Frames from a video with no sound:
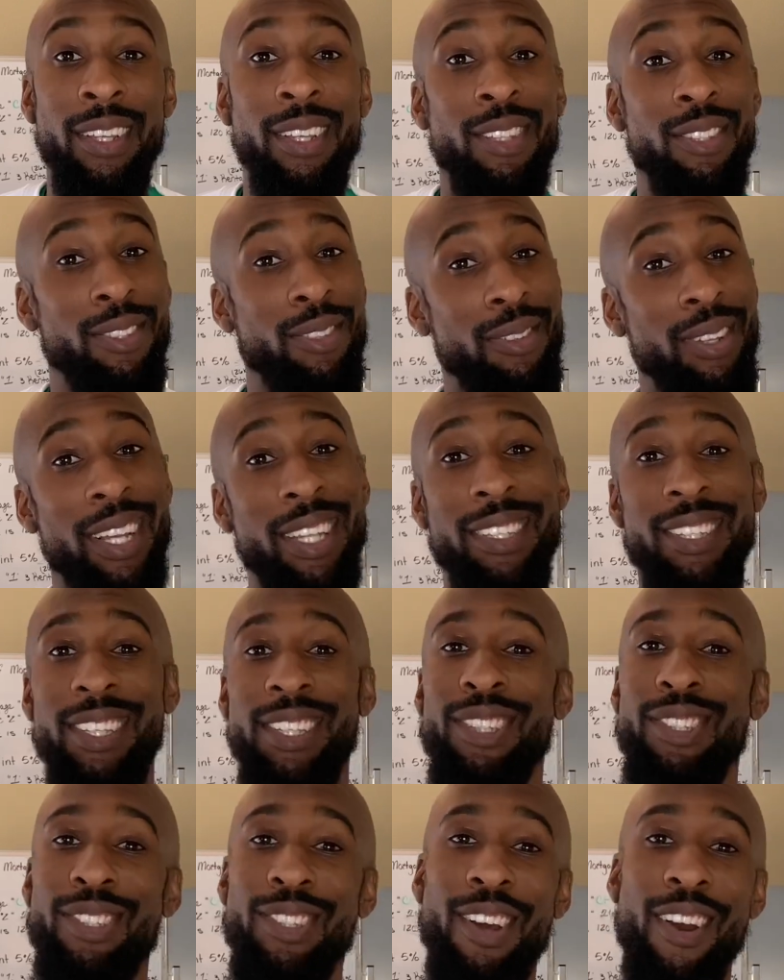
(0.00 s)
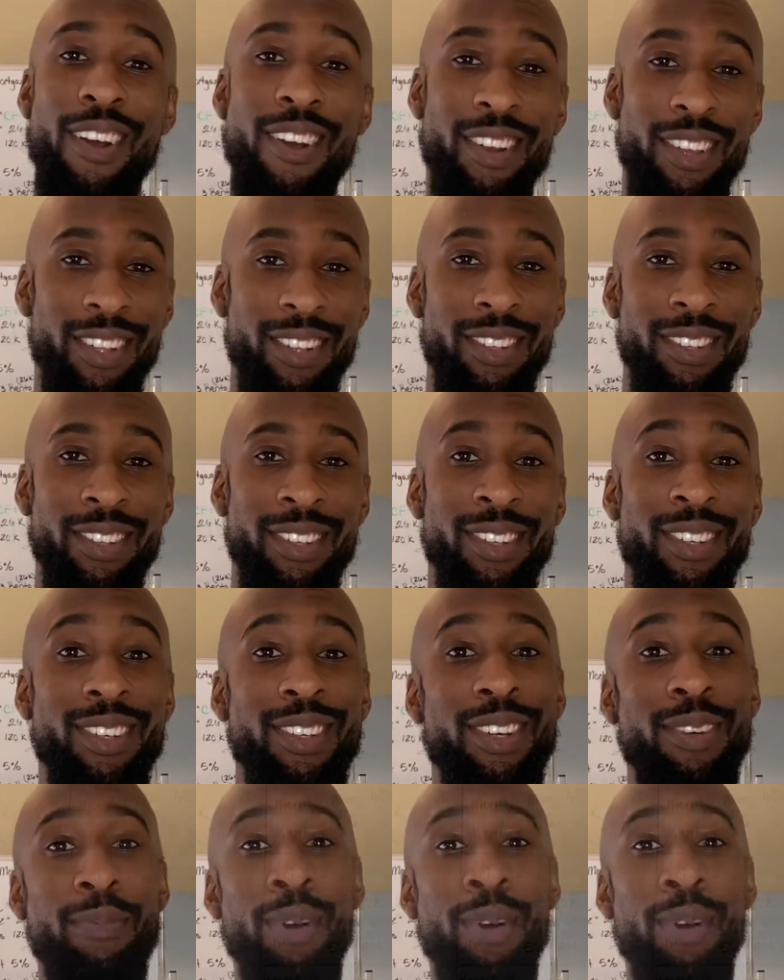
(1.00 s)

So let's get started. Come